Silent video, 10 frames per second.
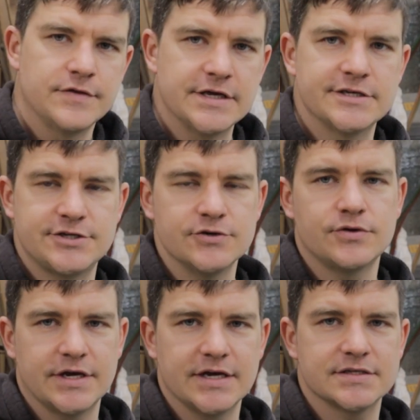These
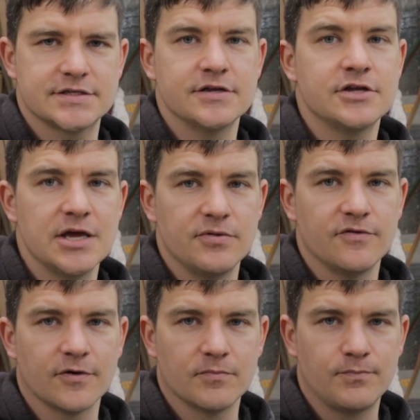two kits can keep
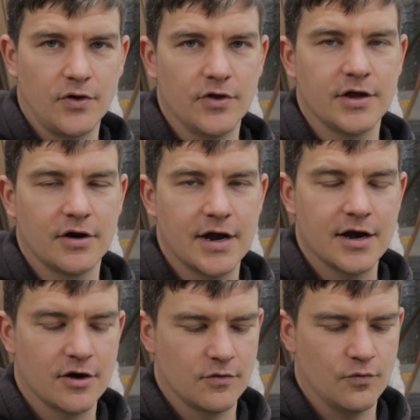you from pulling your
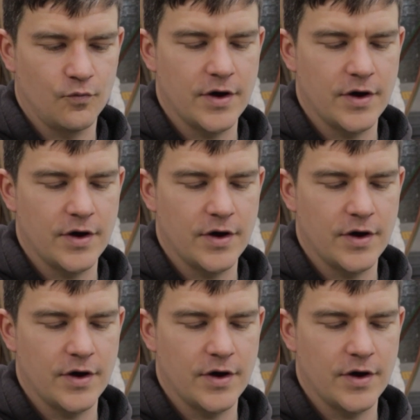hair